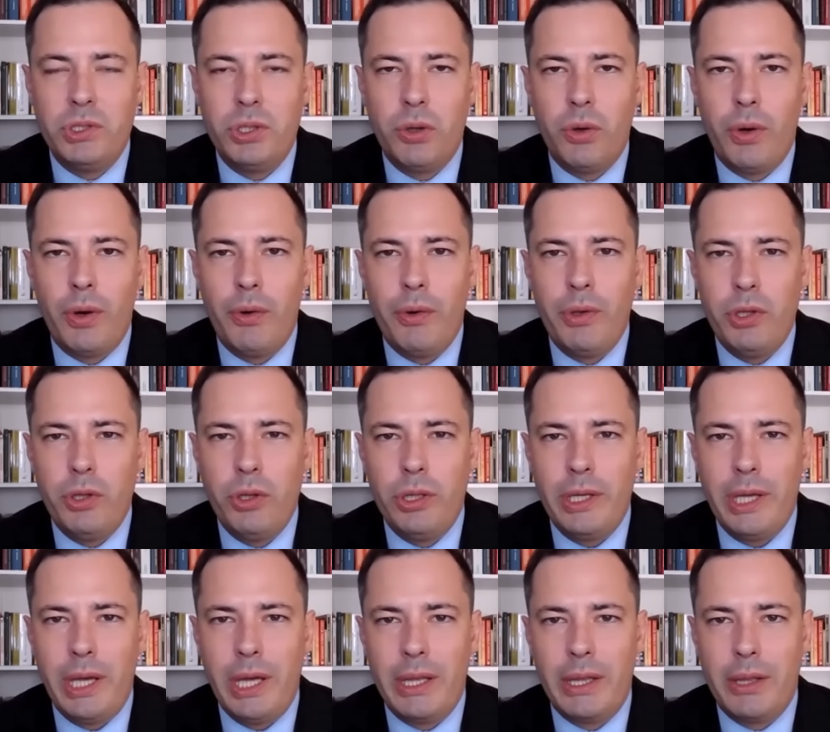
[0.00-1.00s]
So when you
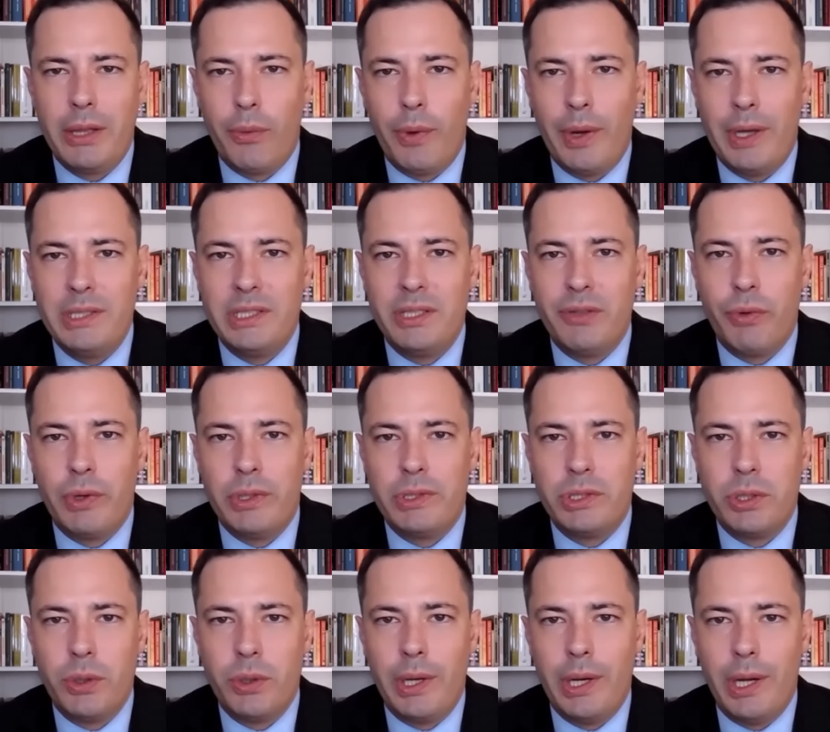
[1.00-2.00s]
look at the rest of
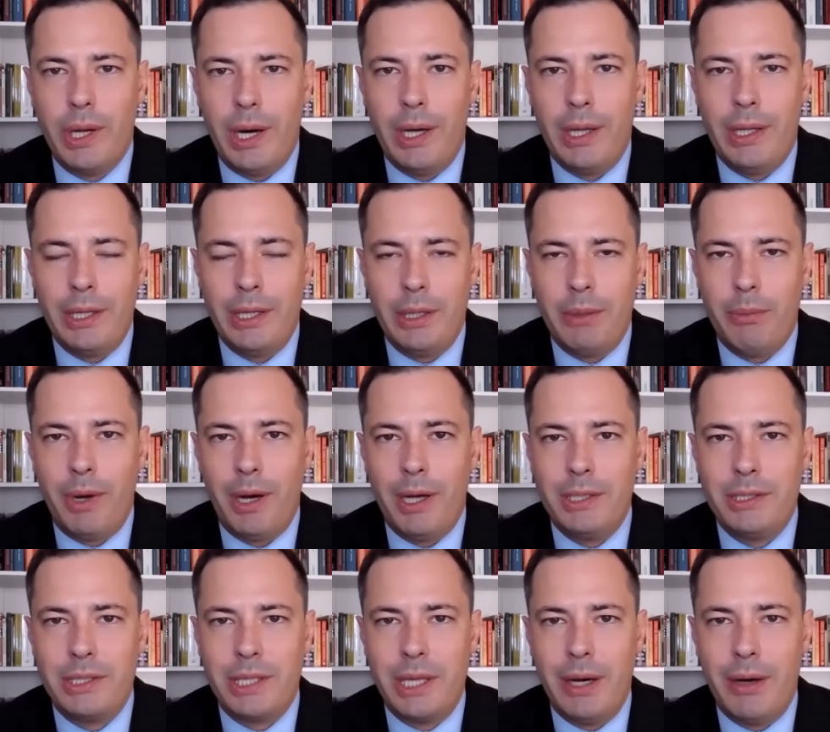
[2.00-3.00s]
what's going on in
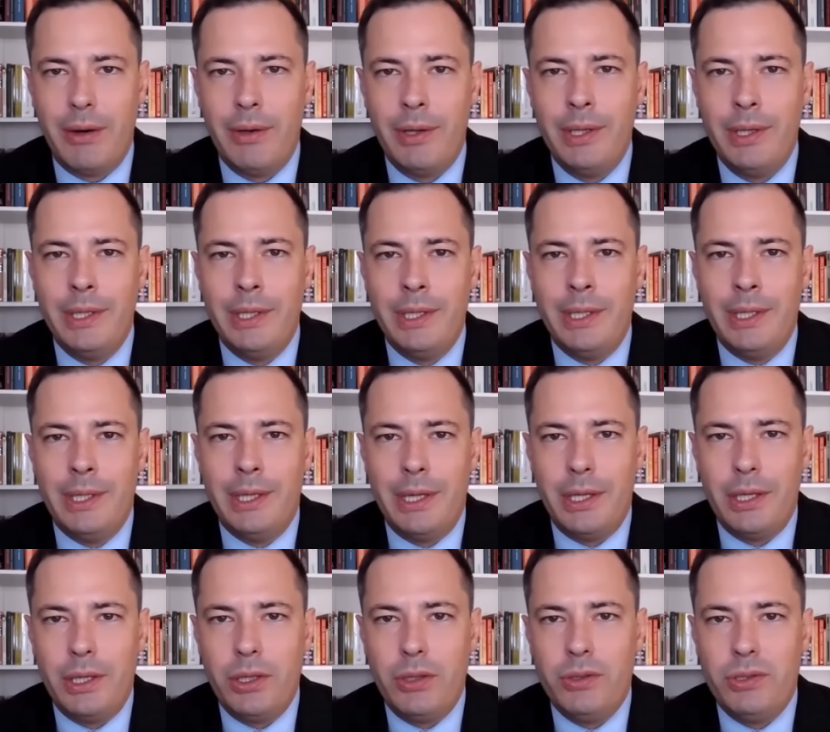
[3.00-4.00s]
Moscow,
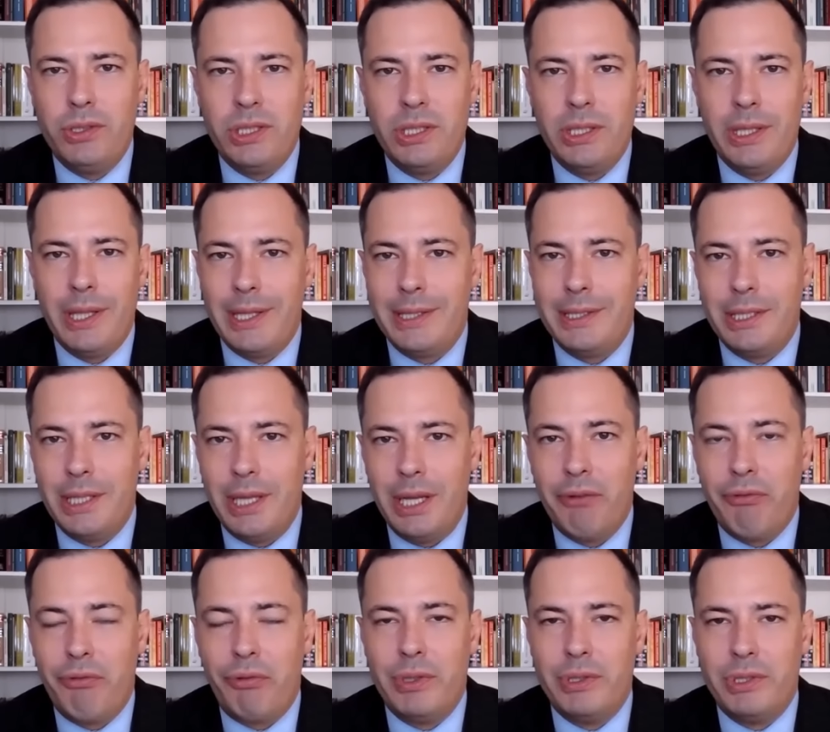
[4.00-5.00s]
you see that
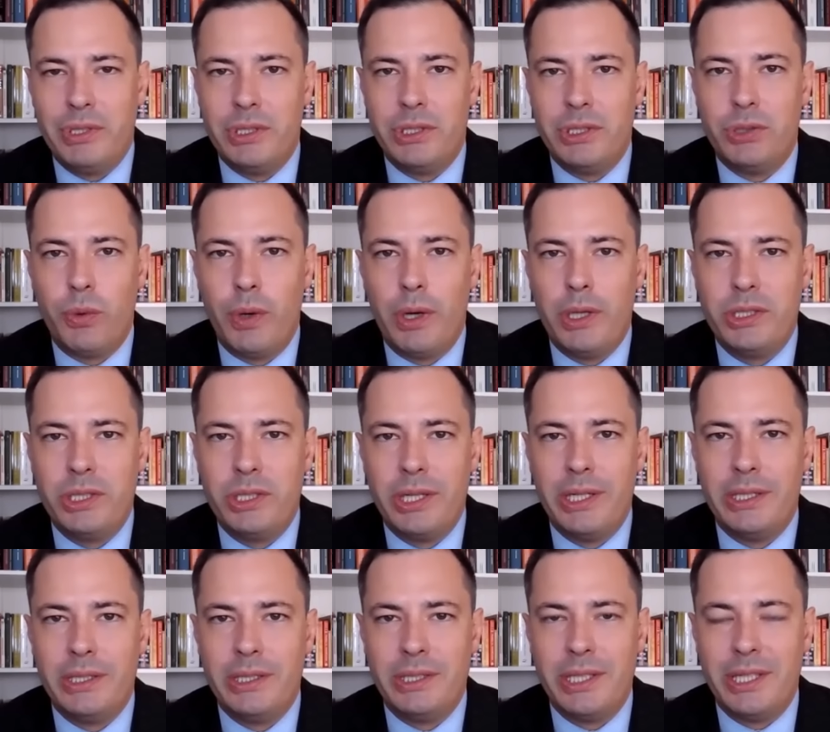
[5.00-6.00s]
today, for instance, Russia
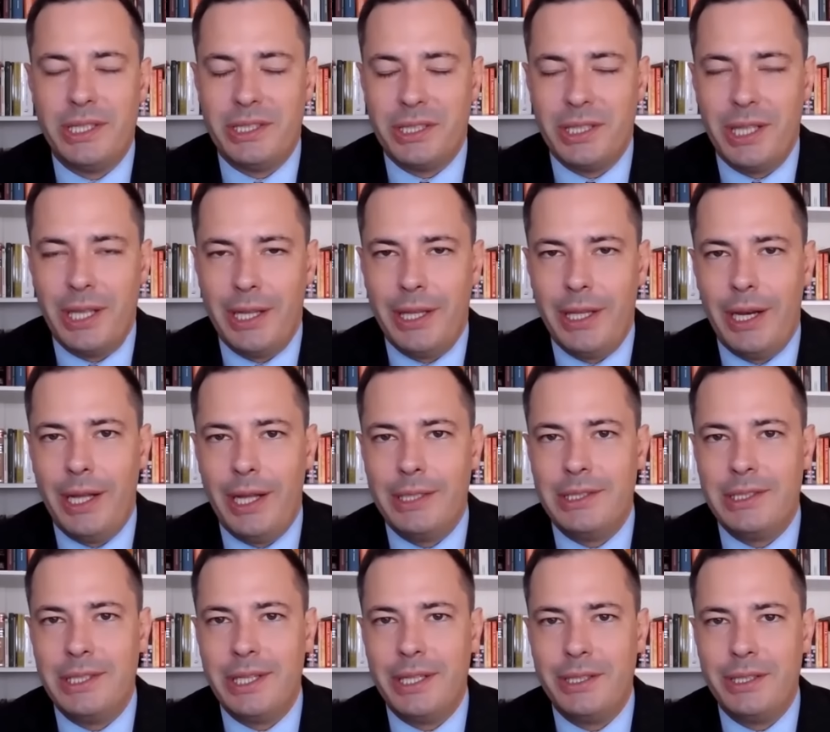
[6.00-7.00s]
has designated the United
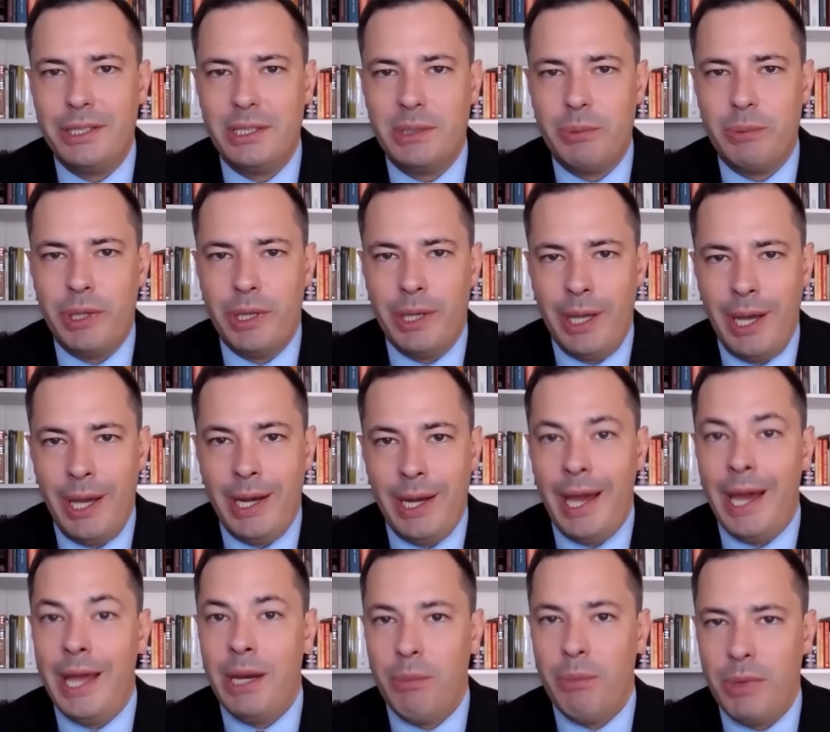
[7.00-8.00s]
States as being an
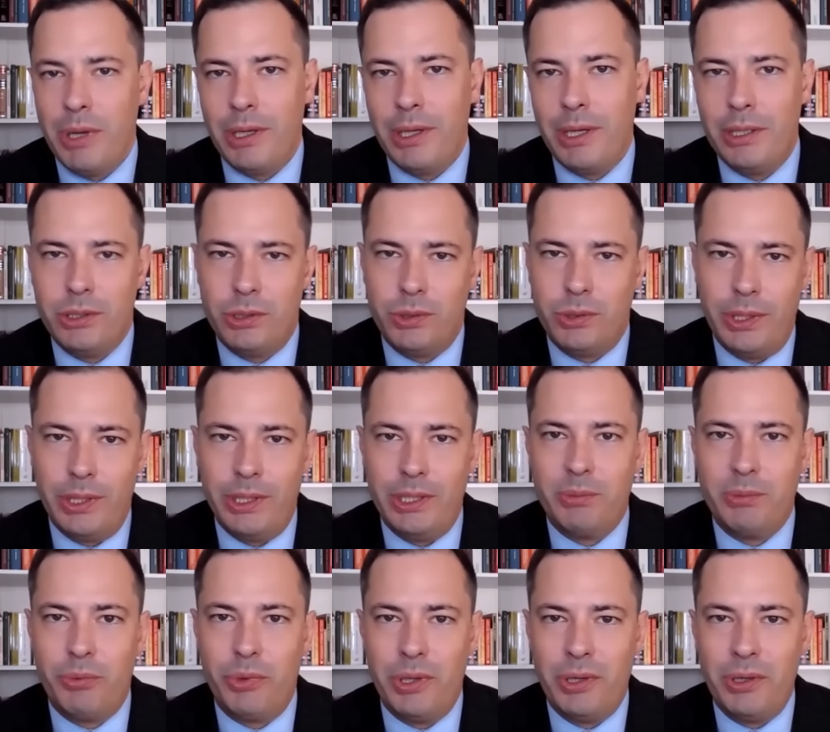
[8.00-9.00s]
enemy country at
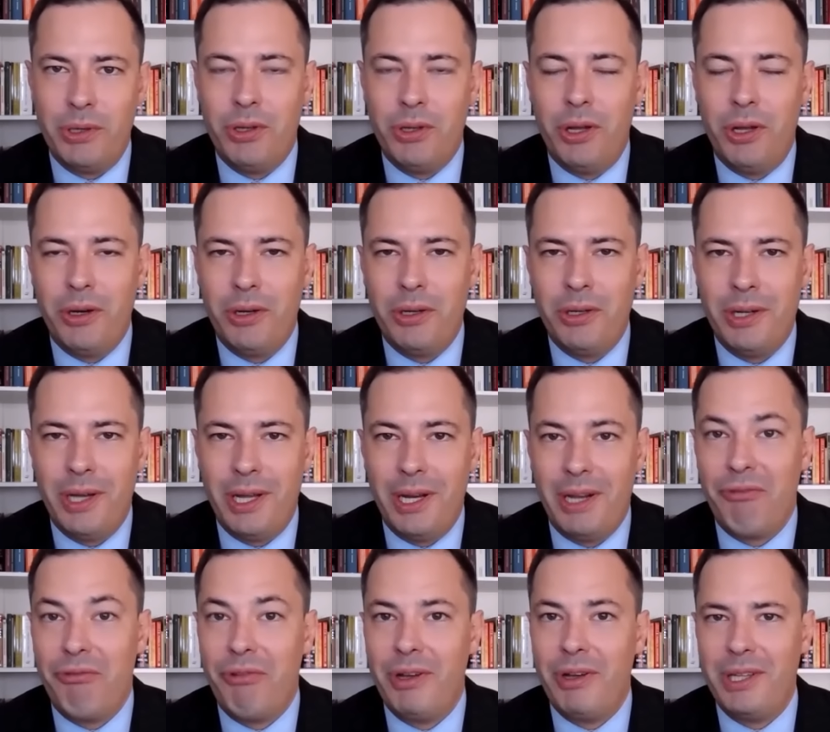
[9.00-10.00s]
this point, no longer not
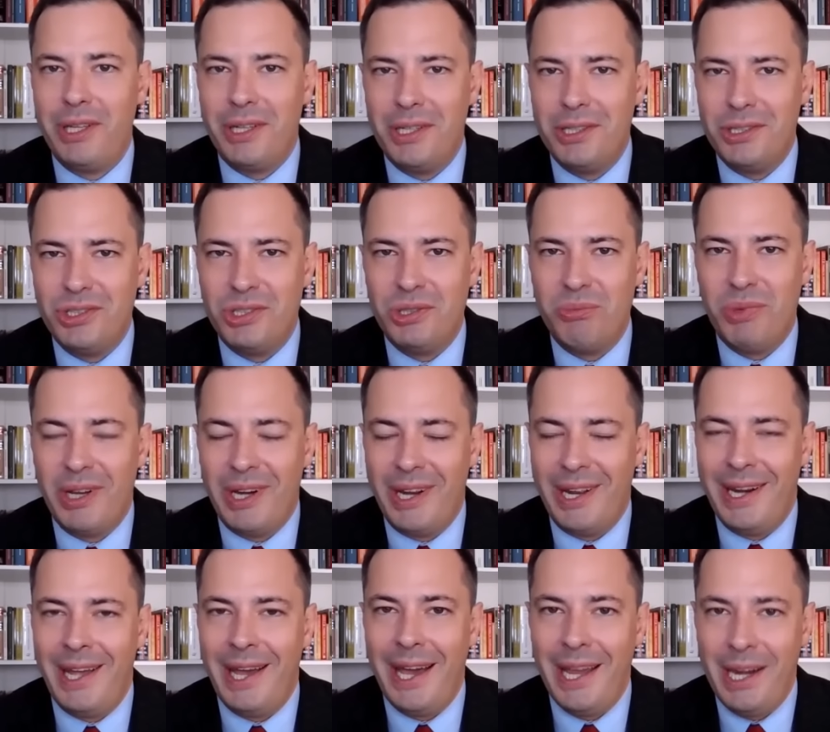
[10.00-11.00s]
a friendly country, but
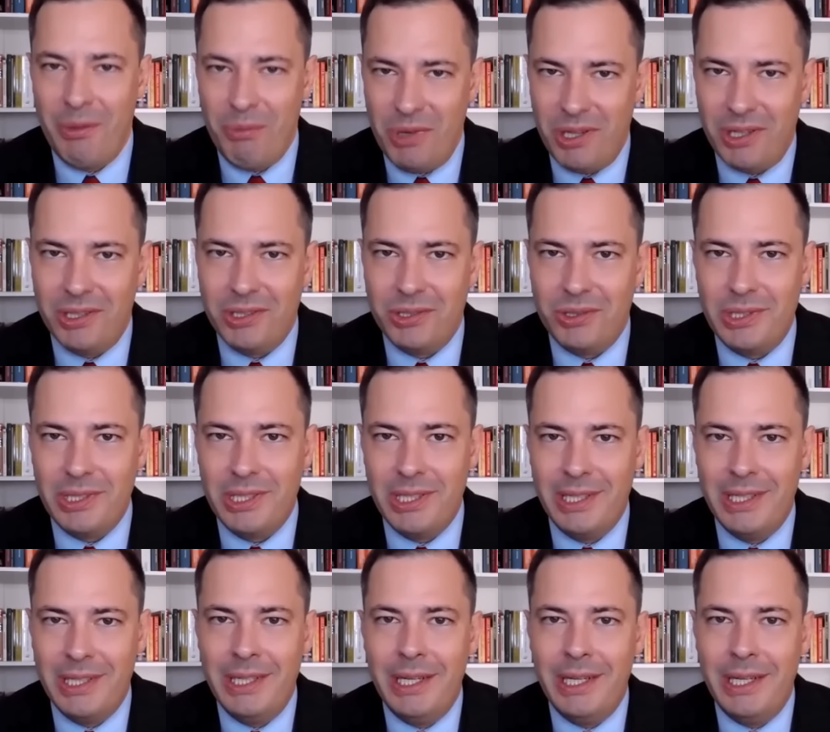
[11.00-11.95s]
an enemy country.